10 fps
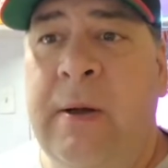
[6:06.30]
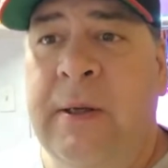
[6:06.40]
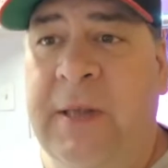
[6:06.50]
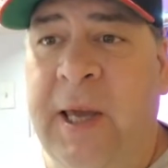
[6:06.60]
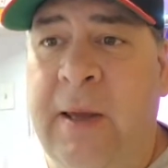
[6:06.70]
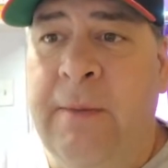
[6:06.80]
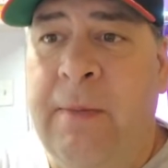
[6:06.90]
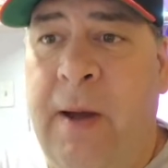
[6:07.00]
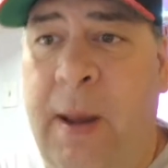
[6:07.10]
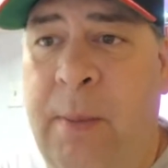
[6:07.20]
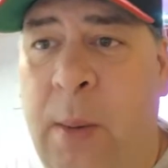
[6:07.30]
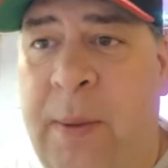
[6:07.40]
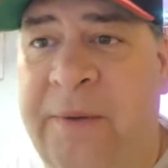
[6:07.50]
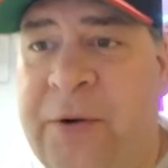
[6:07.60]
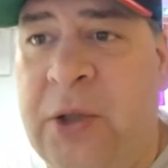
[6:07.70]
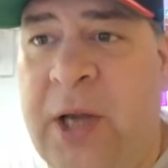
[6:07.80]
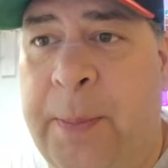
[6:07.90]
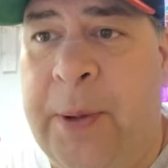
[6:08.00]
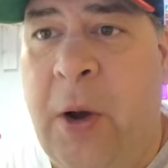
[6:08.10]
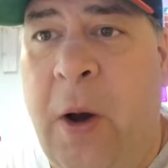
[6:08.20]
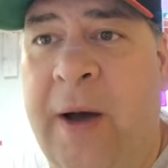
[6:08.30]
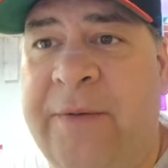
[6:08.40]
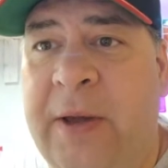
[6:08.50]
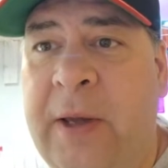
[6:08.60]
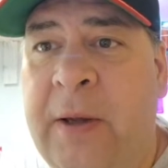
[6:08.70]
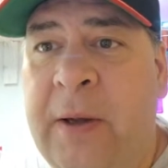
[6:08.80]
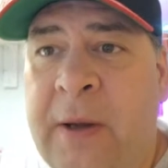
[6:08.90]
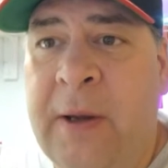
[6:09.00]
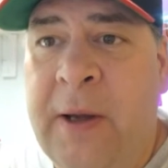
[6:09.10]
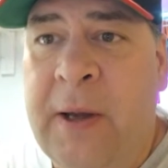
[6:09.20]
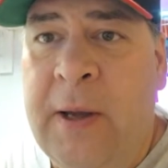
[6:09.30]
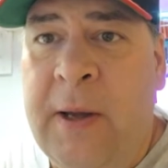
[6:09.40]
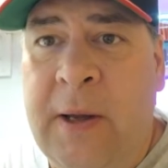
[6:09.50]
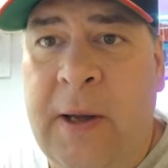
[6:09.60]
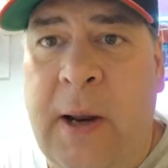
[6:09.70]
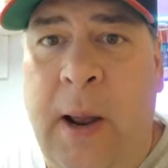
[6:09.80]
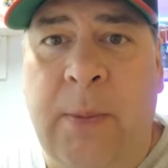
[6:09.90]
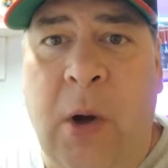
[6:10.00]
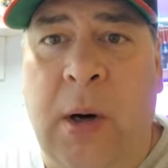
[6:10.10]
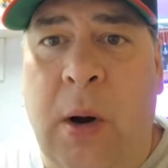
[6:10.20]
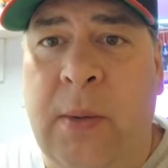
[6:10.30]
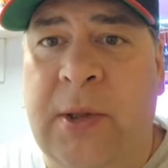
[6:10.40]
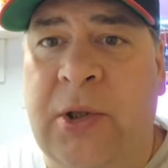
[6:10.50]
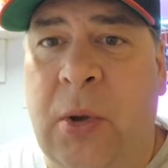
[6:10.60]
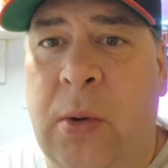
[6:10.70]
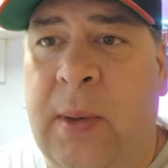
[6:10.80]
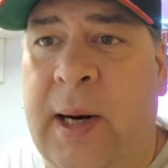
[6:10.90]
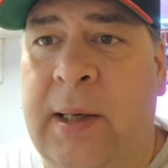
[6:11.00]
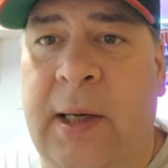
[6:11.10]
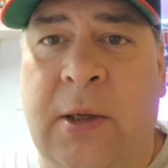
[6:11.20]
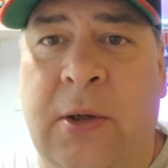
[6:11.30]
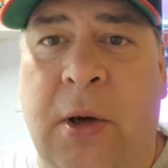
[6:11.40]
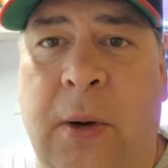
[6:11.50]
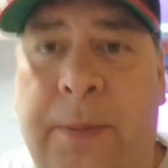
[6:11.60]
See, I'm on my first cup of coffee, and I'm not always doing what I need to do.